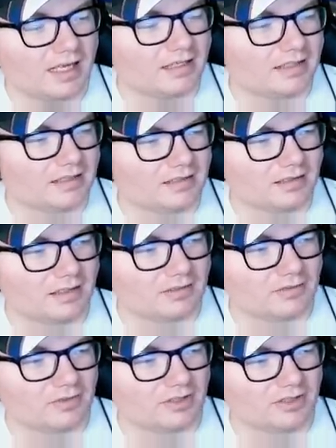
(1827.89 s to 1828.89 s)
I did...
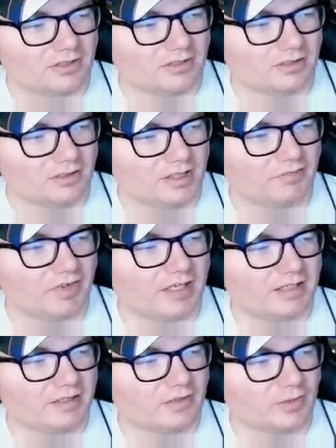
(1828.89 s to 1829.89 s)
Huh? If I
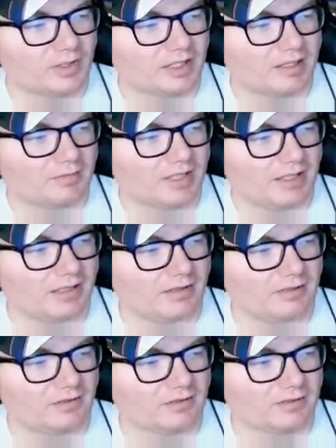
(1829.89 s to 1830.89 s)
didn't go a lap
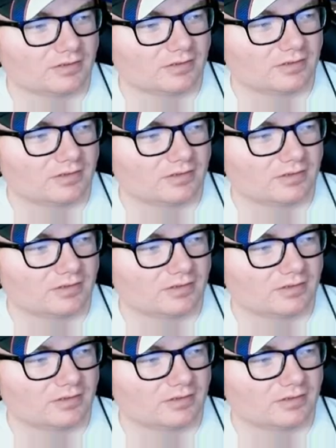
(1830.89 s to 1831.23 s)
down...